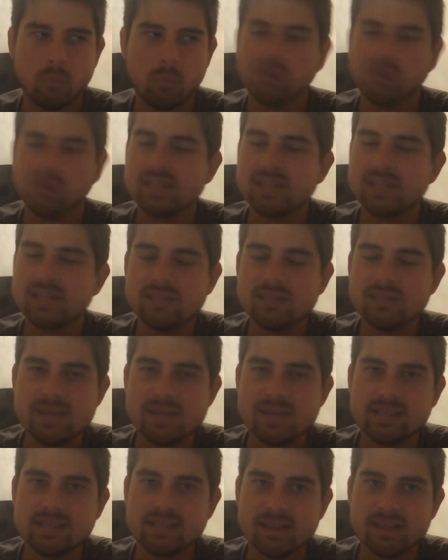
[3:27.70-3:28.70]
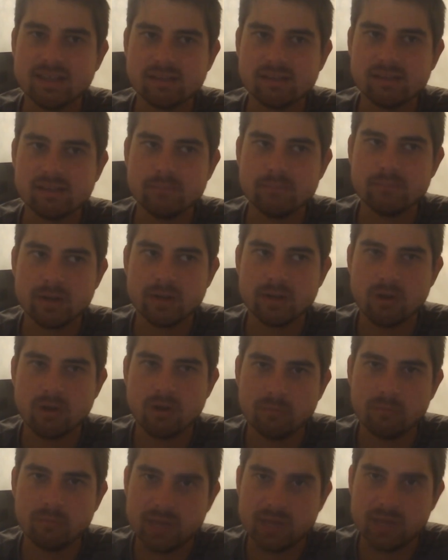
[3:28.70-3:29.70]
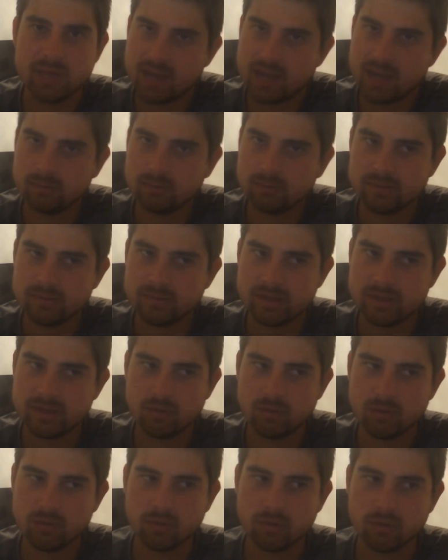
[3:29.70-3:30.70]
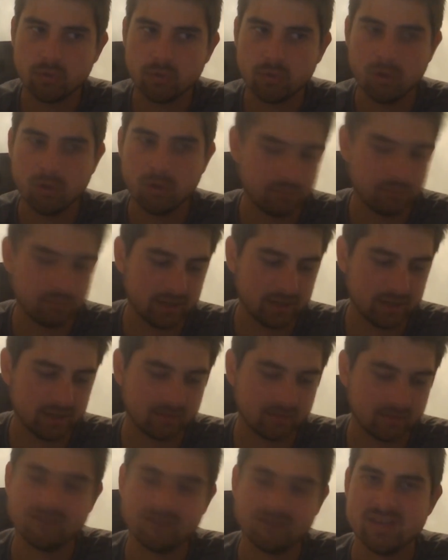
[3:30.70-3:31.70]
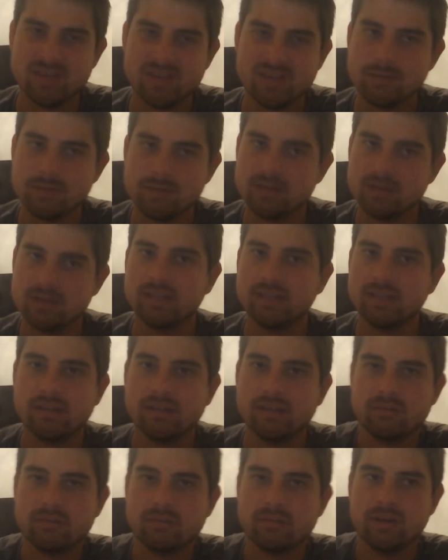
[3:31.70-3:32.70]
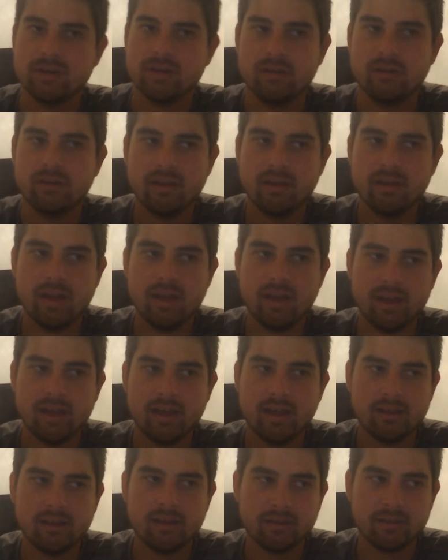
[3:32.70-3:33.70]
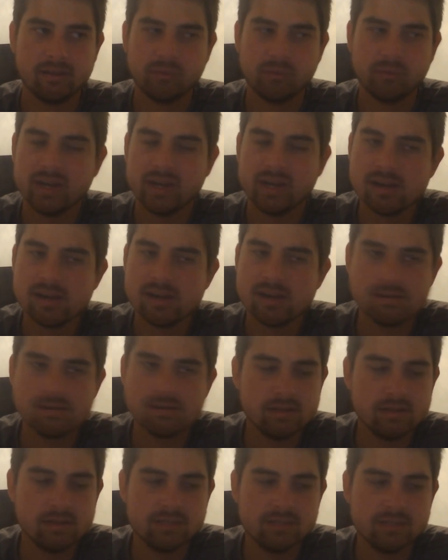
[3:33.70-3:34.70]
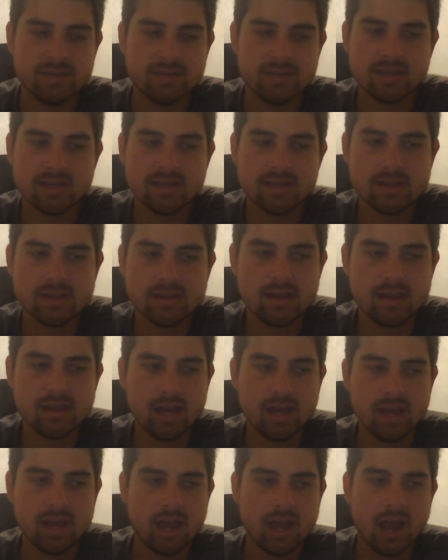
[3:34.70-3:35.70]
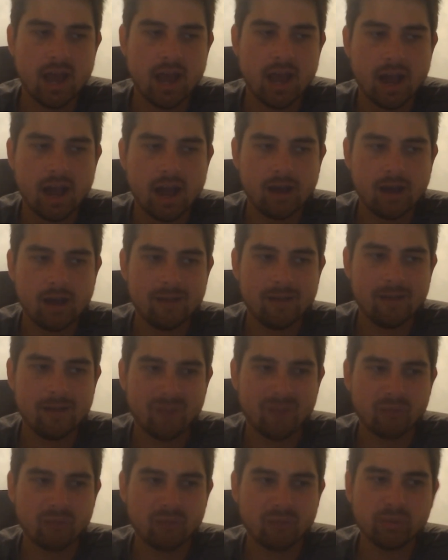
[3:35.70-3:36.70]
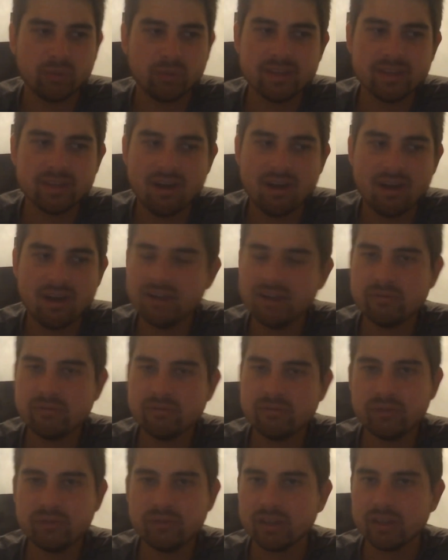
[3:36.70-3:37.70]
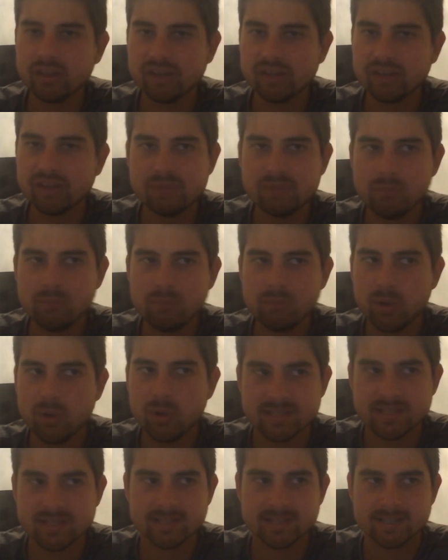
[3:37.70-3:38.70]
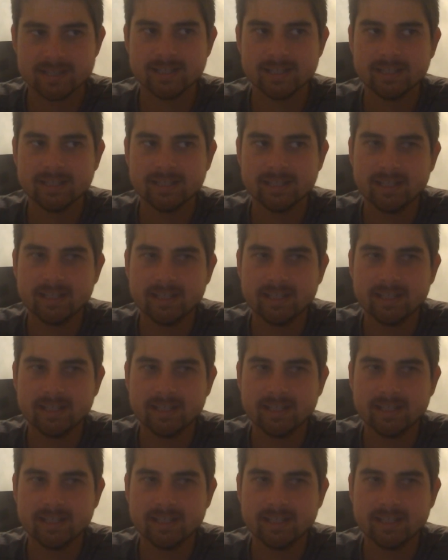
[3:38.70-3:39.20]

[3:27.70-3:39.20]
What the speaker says: wanting to be sick, but not being able to be, or not being kind of imminently in threatening to be sick. I really kind of feel like I've been poisoned.